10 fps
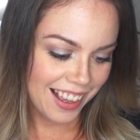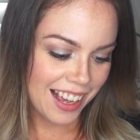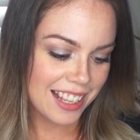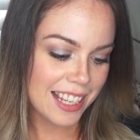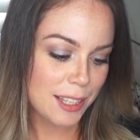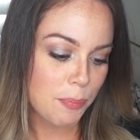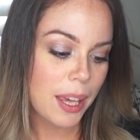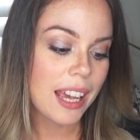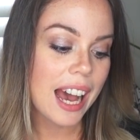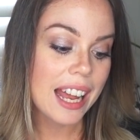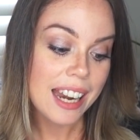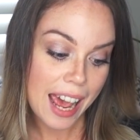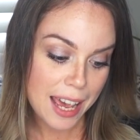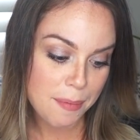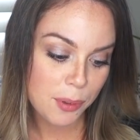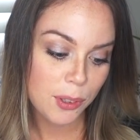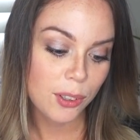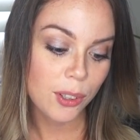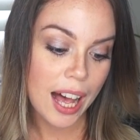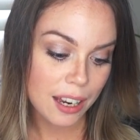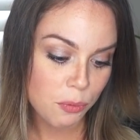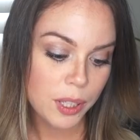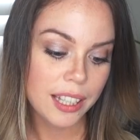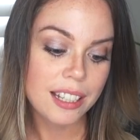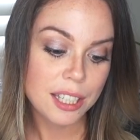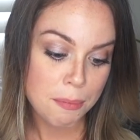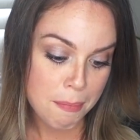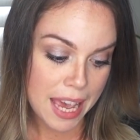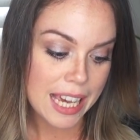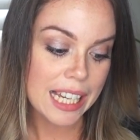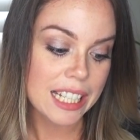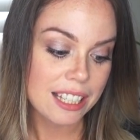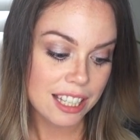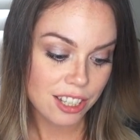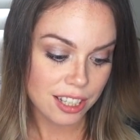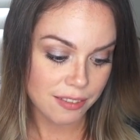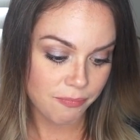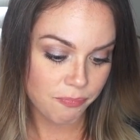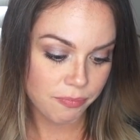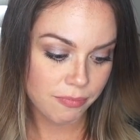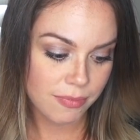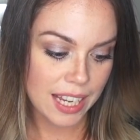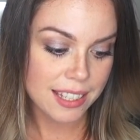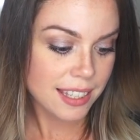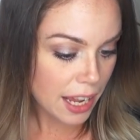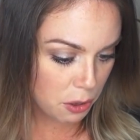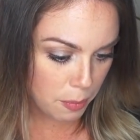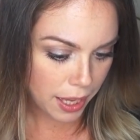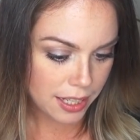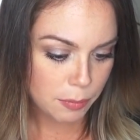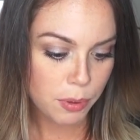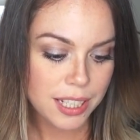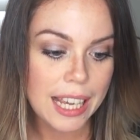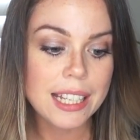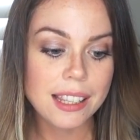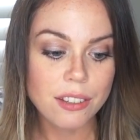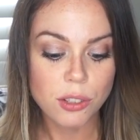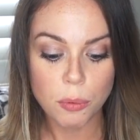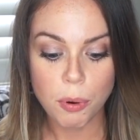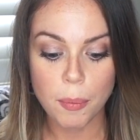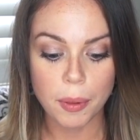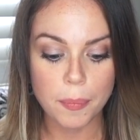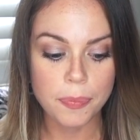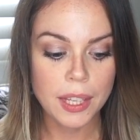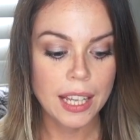It says, being unable or unwilling to make a decision, a stalemate, pretending there's no problem.